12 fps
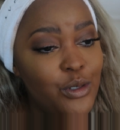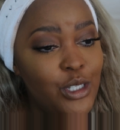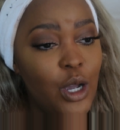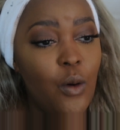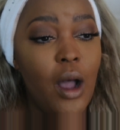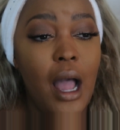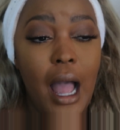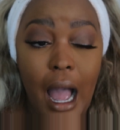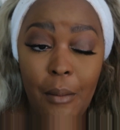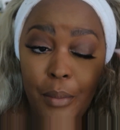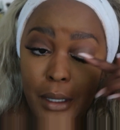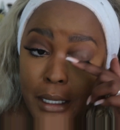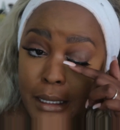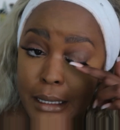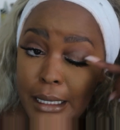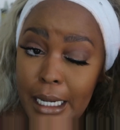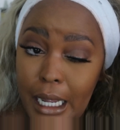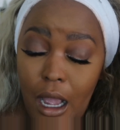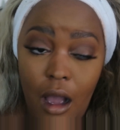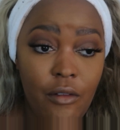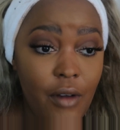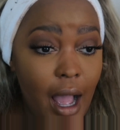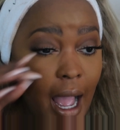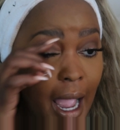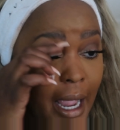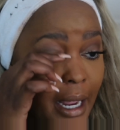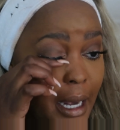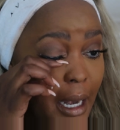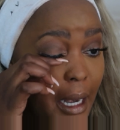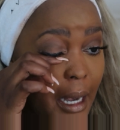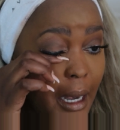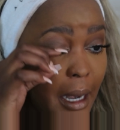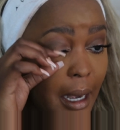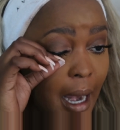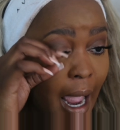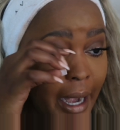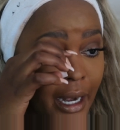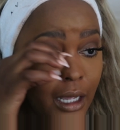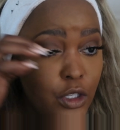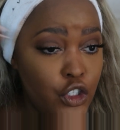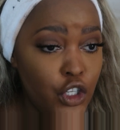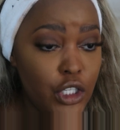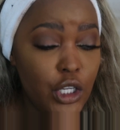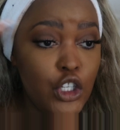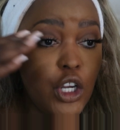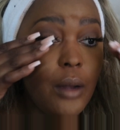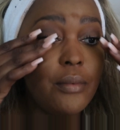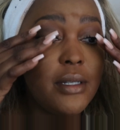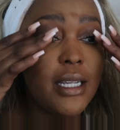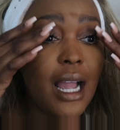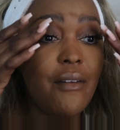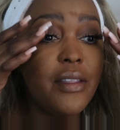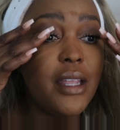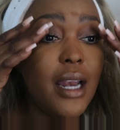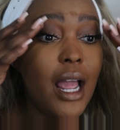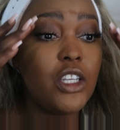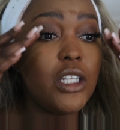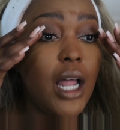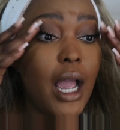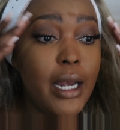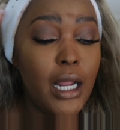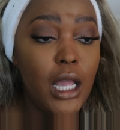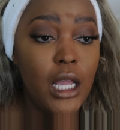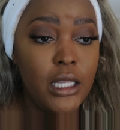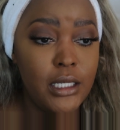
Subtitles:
So I put a slick of eyeliner just on top to cover the lash line,